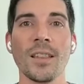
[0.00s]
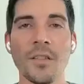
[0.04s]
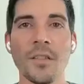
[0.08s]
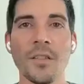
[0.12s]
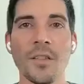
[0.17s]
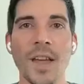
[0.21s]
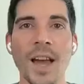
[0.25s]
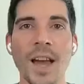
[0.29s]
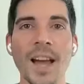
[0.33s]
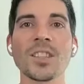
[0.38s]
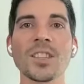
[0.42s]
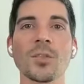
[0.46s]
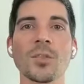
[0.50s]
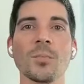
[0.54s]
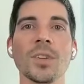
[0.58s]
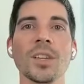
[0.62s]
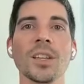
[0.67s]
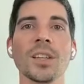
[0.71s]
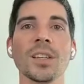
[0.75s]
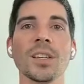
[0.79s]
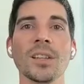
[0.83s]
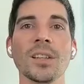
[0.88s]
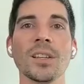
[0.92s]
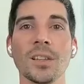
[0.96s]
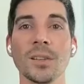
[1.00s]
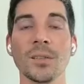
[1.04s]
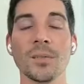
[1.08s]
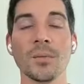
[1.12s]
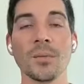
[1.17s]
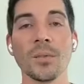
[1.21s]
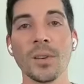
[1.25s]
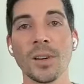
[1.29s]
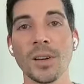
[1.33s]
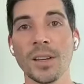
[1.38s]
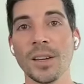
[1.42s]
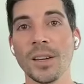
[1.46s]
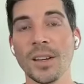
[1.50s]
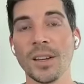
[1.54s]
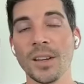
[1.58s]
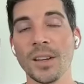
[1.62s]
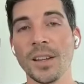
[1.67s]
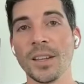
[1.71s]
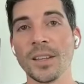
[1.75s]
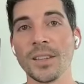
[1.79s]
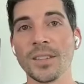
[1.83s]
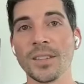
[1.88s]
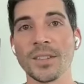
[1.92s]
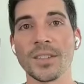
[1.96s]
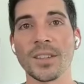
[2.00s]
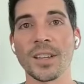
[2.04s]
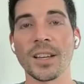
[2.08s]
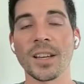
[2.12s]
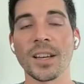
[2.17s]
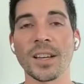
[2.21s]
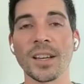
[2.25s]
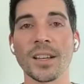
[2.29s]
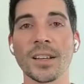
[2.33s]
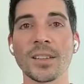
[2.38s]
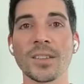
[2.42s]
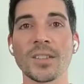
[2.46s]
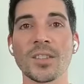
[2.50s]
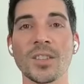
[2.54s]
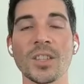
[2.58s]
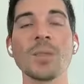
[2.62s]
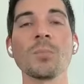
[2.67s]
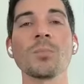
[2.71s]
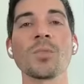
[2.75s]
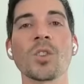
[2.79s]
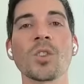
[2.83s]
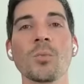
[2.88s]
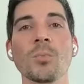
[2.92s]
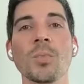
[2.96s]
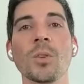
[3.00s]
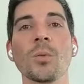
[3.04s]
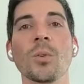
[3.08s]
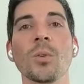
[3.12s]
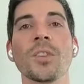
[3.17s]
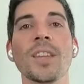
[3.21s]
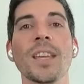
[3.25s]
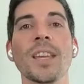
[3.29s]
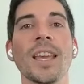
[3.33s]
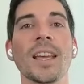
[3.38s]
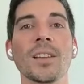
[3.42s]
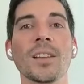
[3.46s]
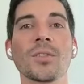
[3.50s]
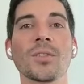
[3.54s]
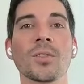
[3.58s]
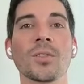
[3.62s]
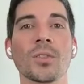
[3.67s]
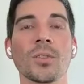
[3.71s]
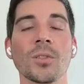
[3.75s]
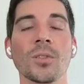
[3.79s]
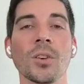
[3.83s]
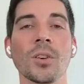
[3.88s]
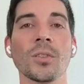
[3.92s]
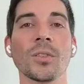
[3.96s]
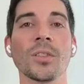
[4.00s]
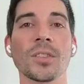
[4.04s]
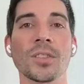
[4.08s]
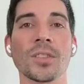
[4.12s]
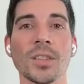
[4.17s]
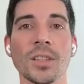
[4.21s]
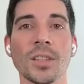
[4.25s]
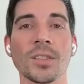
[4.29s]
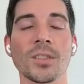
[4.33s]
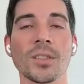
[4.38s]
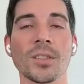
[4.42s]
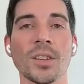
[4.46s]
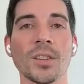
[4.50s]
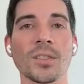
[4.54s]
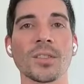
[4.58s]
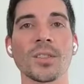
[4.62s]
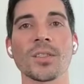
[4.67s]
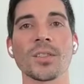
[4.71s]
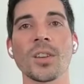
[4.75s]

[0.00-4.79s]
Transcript: That to me is seems to be what the answer to all this is, because